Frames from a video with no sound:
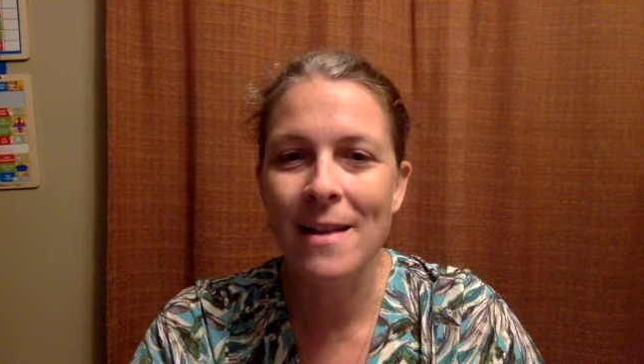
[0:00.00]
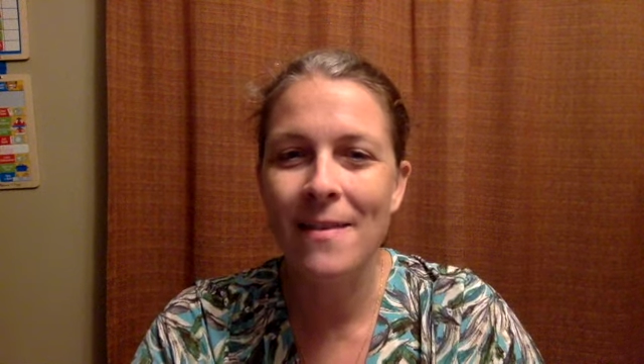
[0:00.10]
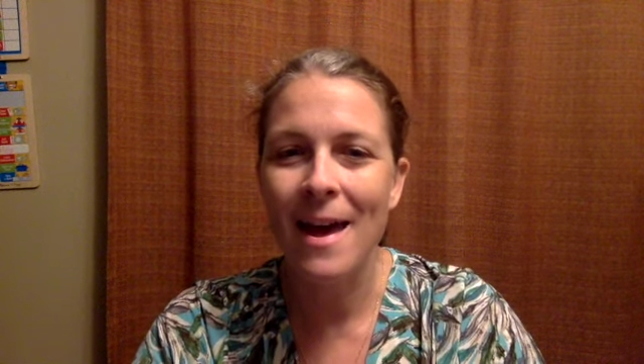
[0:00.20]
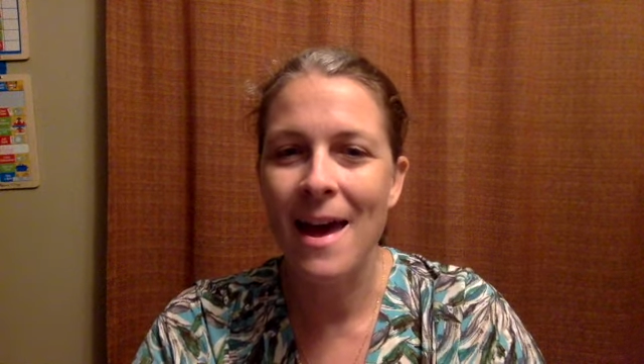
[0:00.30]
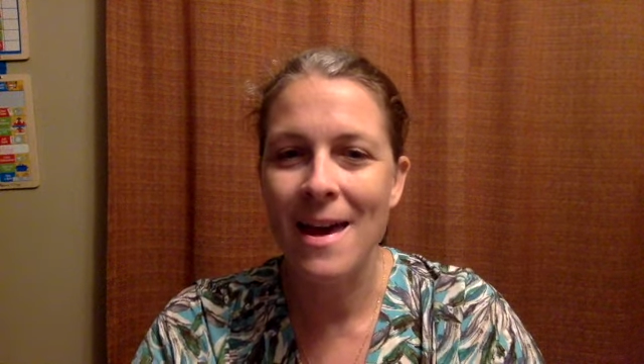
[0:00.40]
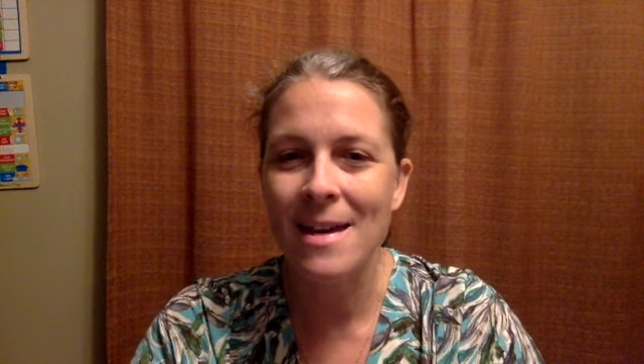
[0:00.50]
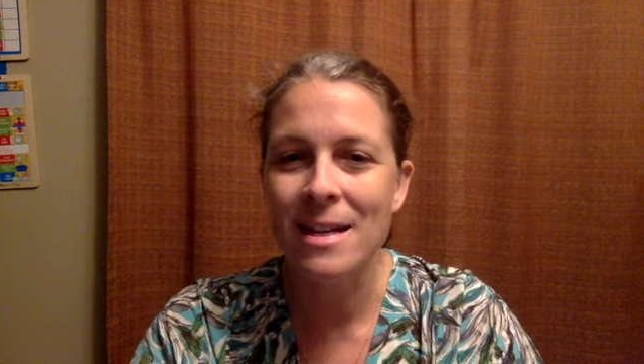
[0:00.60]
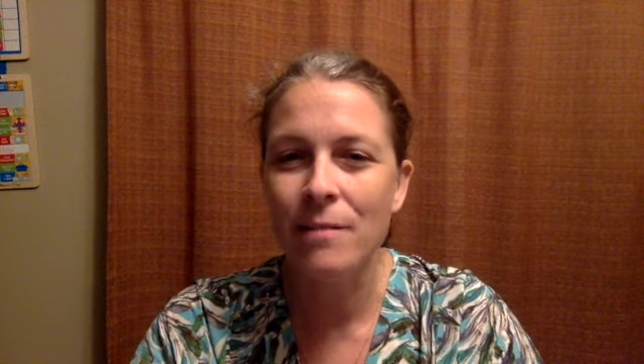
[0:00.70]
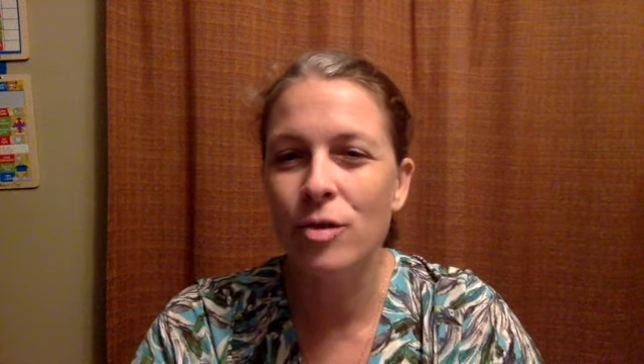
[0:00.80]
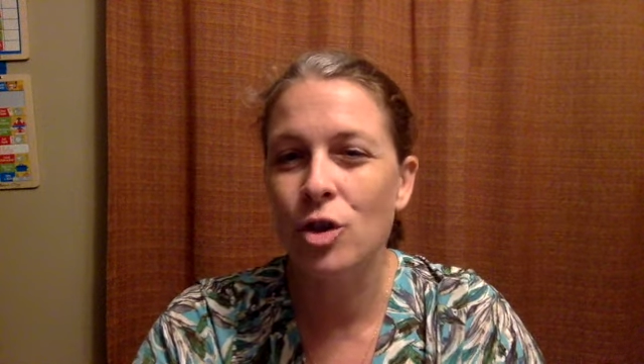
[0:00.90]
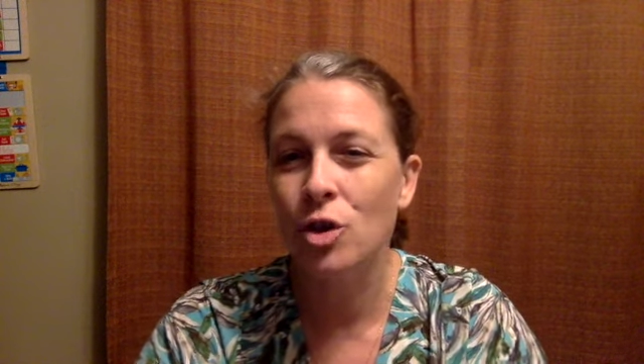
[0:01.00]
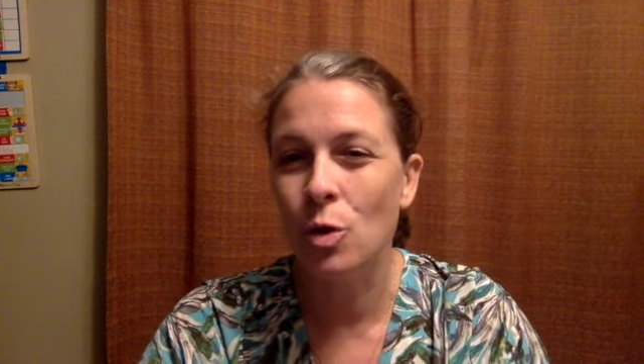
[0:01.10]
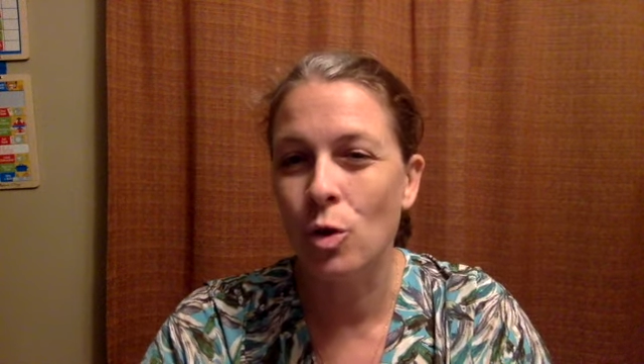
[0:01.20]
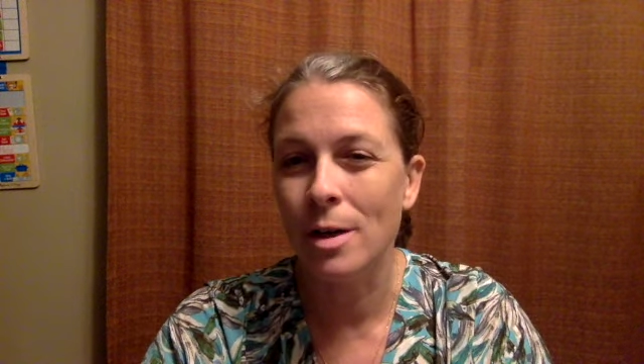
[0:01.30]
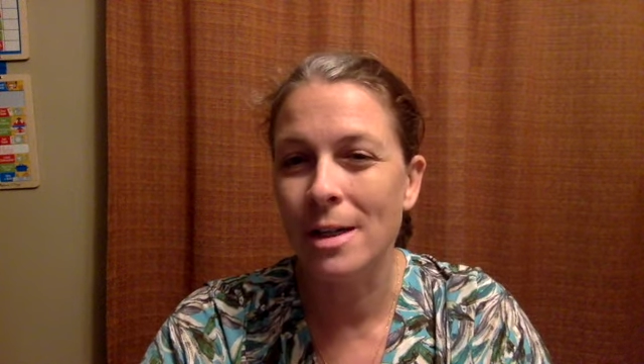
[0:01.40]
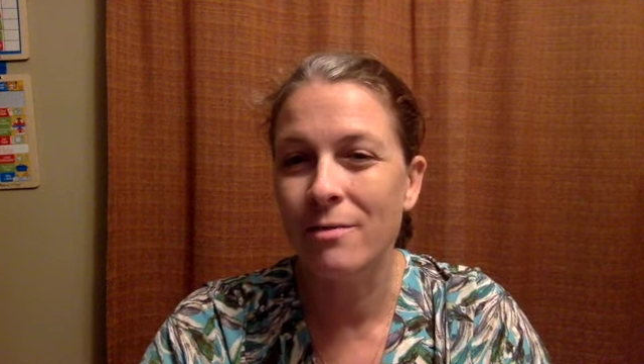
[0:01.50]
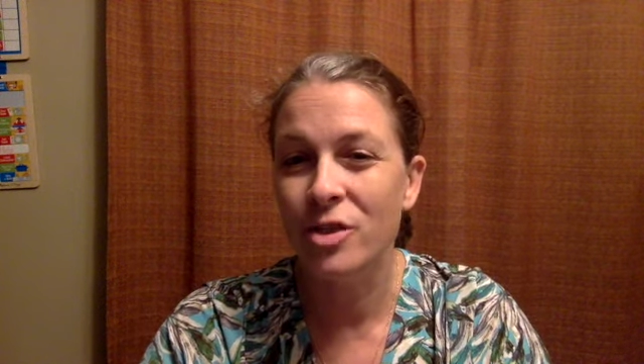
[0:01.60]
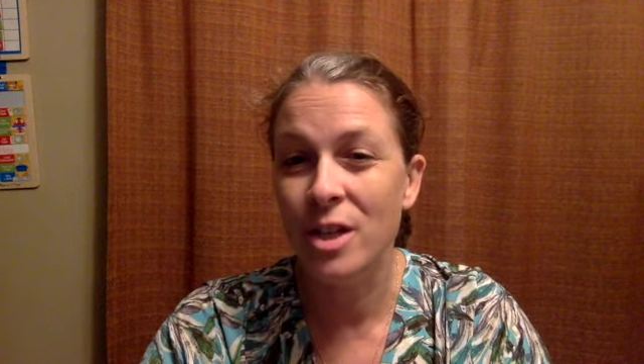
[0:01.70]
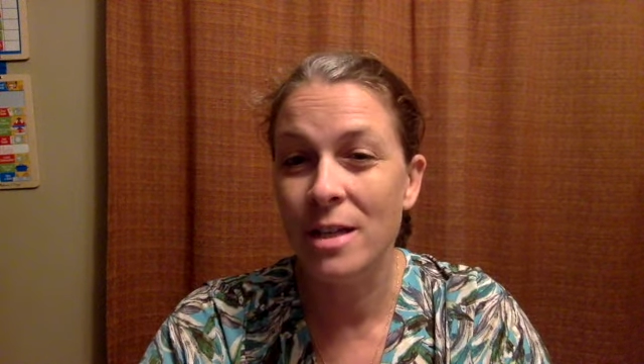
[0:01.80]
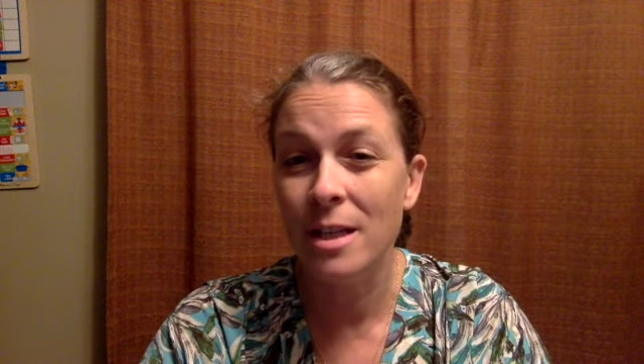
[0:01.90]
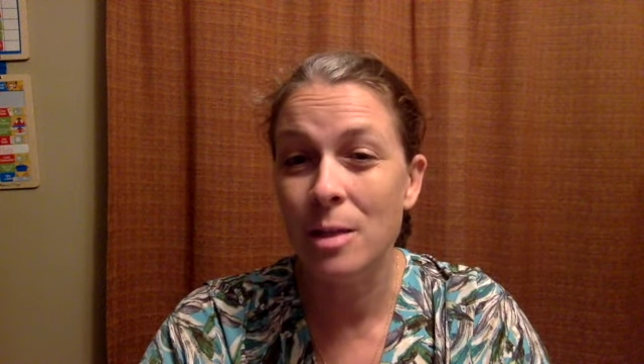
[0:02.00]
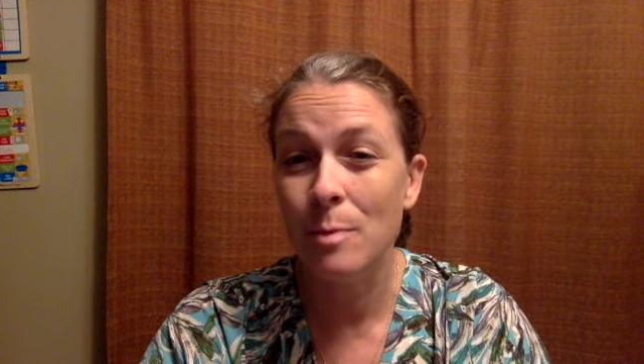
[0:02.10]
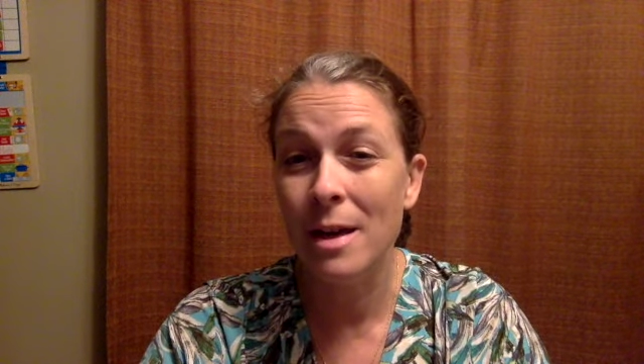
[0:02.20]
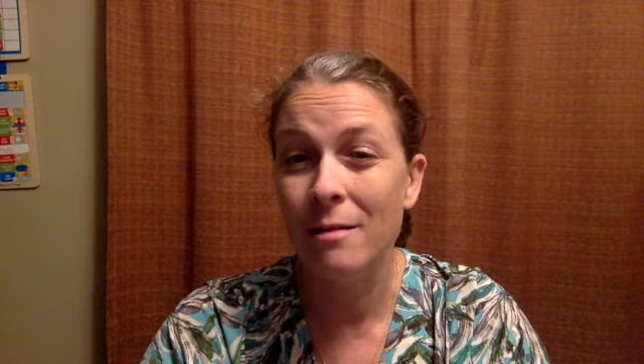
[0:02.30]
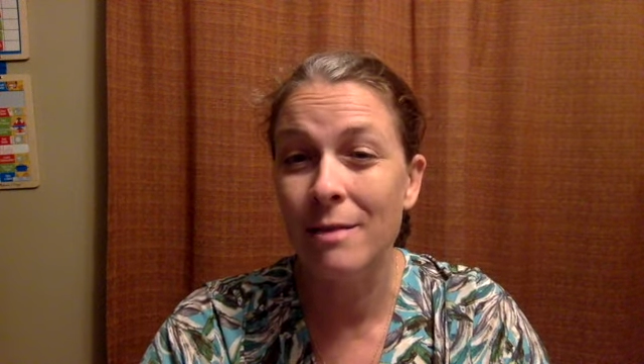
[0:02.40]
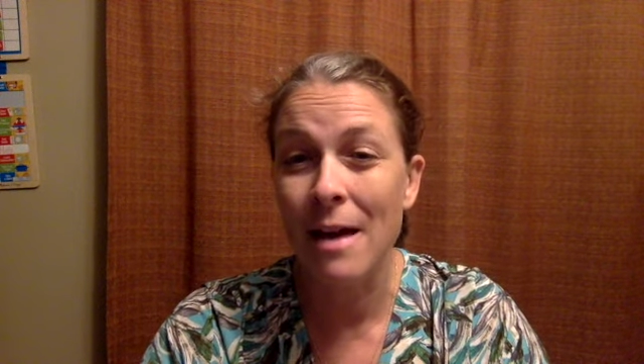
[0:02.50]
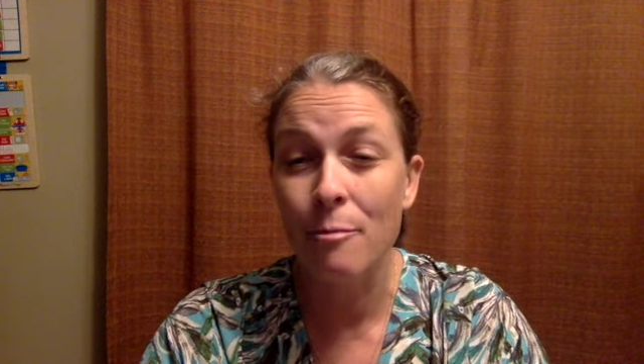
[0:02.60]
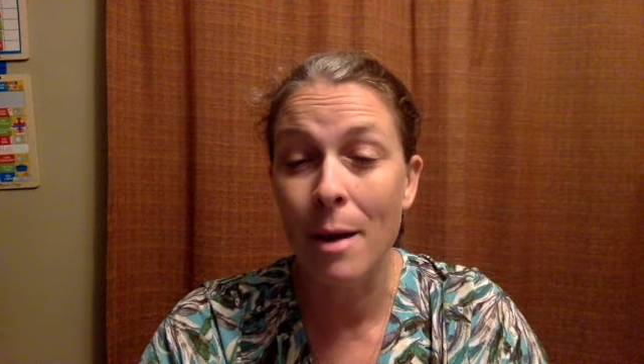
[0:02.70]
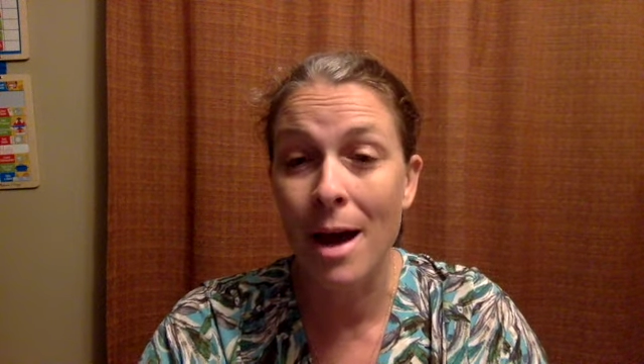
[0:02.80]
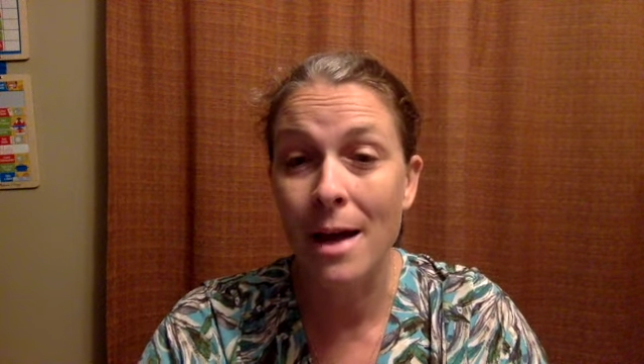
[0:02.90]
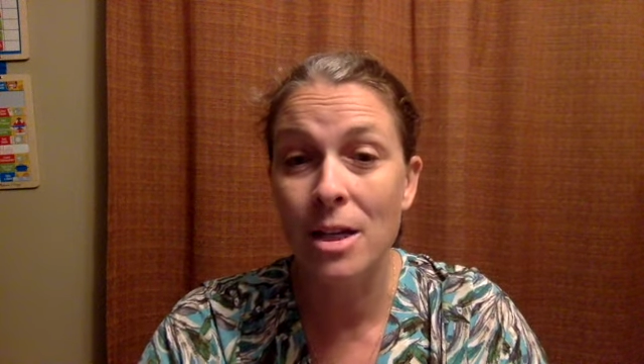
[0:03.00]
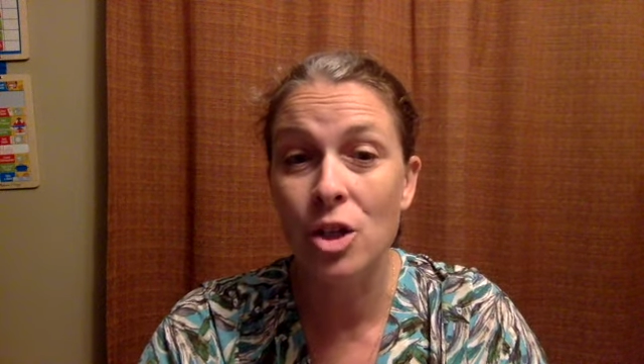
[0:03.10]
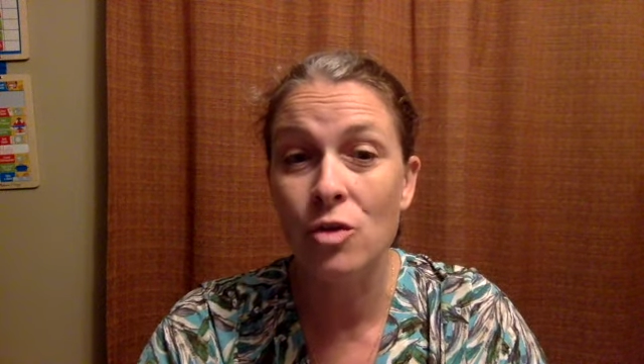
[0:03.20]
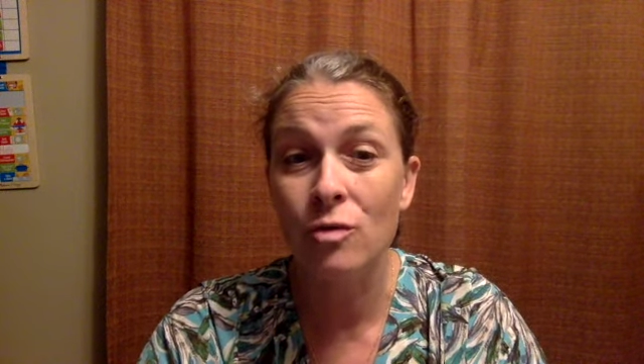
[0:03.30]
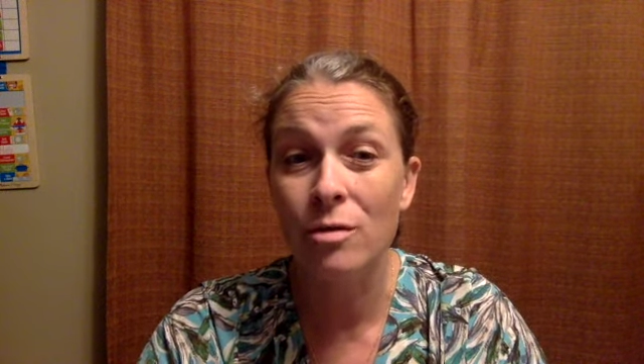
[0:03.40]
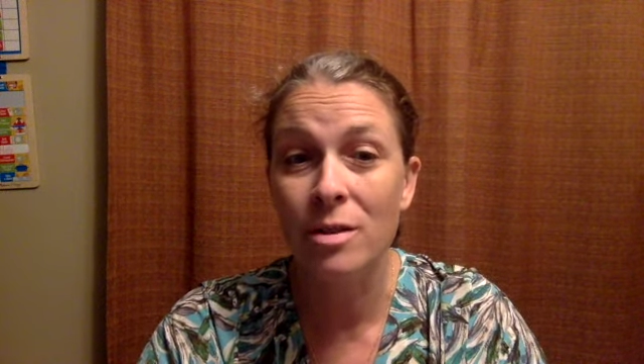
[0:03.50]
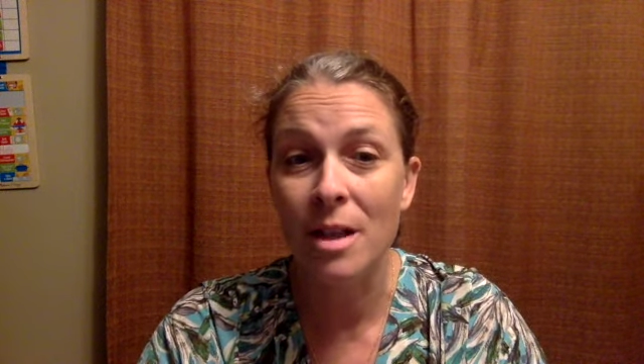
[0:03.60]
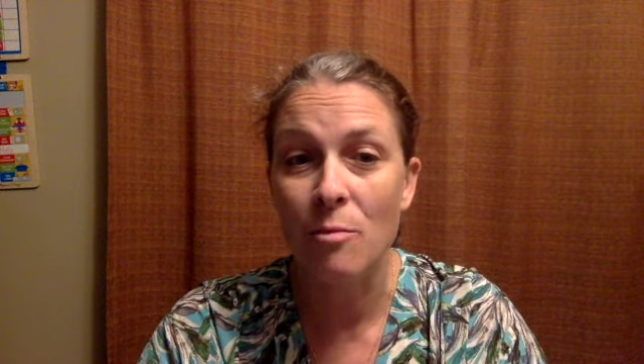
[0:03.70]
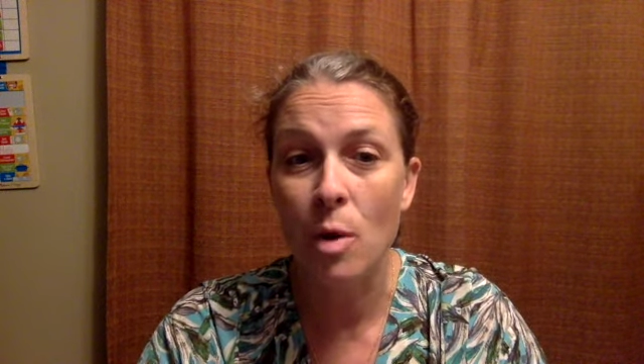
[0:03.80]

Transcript: at the end of the story of Jesus being left behind in Jerusalem,